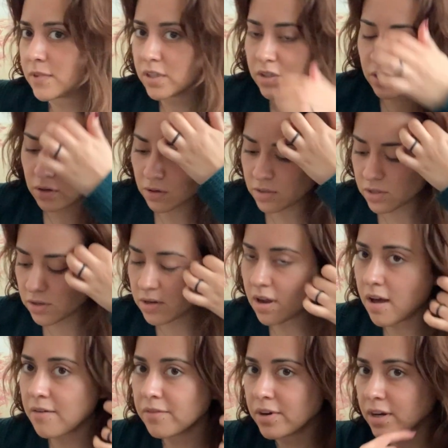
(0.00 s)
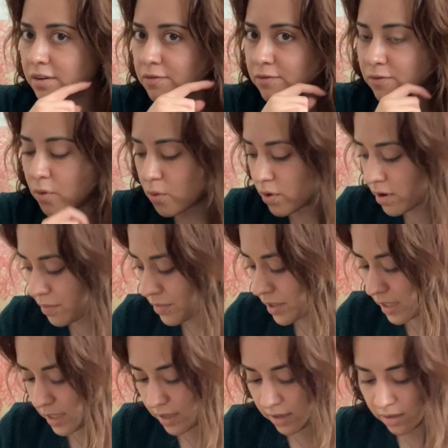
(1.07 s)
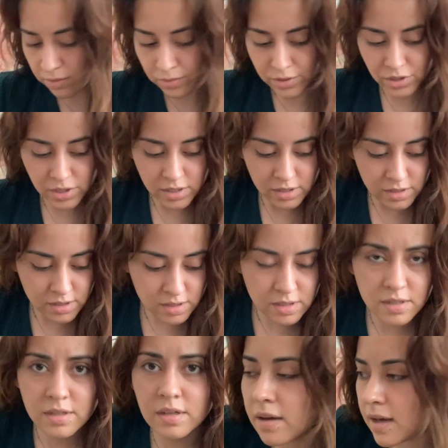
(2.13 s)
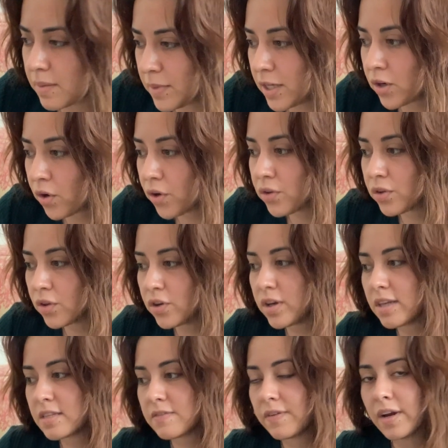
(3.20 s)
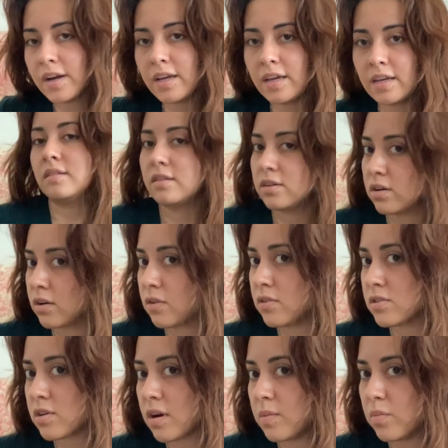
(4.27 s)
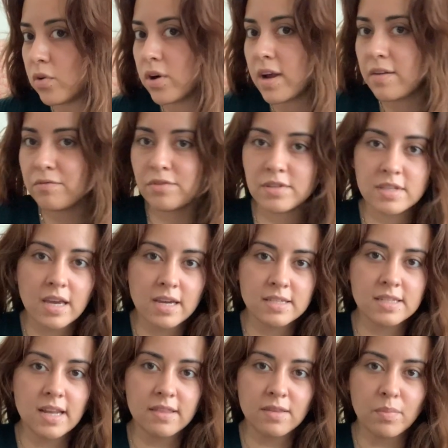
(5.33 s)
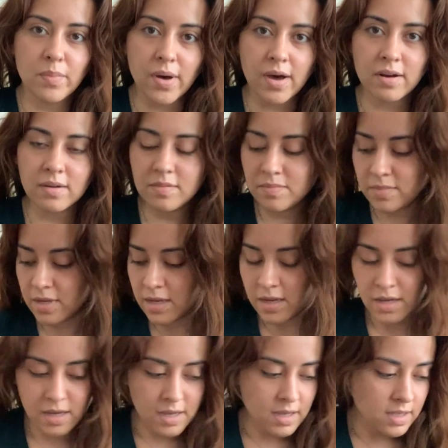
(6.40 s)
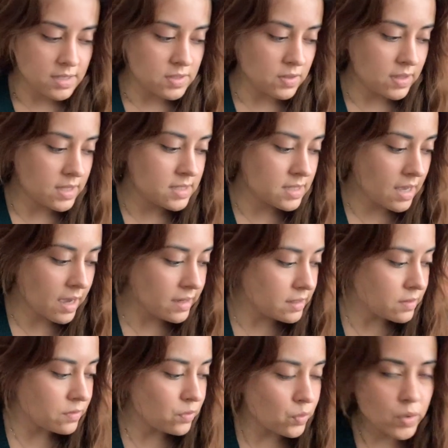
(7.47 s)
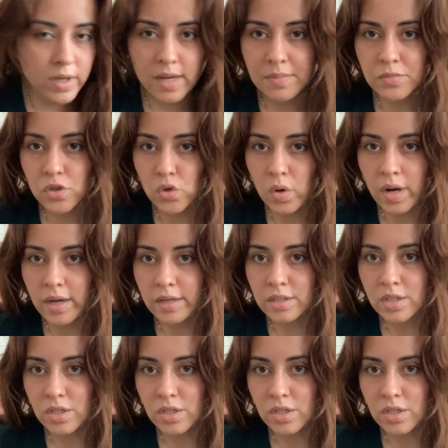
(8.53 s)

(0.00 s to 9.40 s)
curls are not very formed here, which is, I mean, her look is very, the curls are more emphasized at the bottom, so that's kind of what I'm trying to